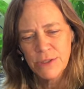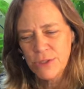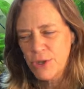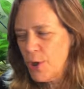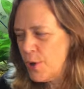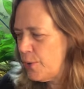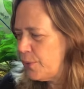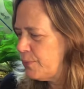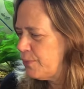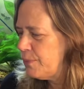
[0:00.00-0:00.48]

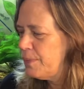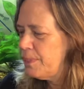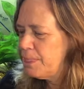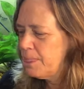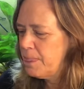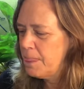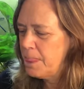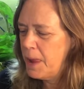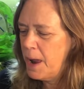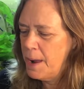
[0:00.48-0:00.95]
So
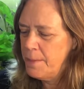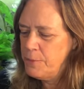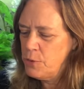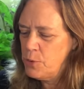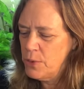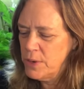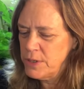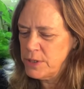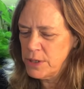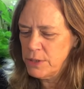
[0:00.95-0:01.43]
I'm
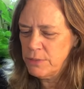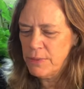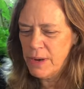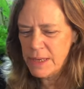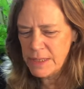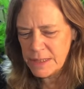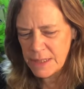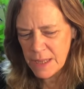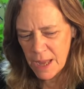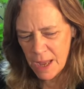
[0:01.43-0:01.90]
going to
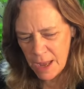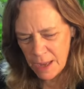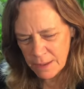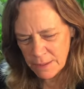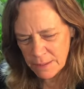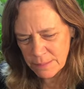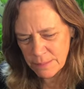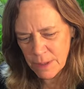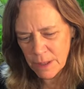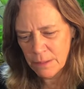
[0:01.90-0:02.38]
erase that,
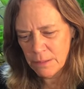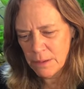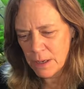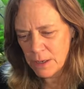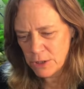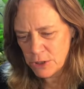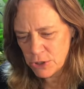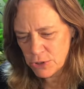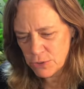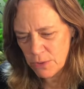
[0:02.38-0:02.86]
and I'm
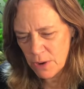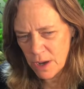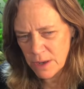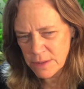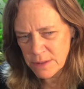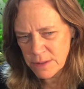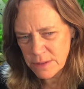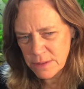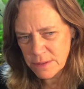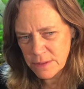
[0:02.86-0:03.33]
going to
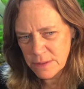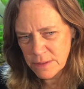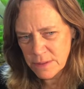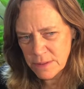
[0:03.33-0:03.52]
trust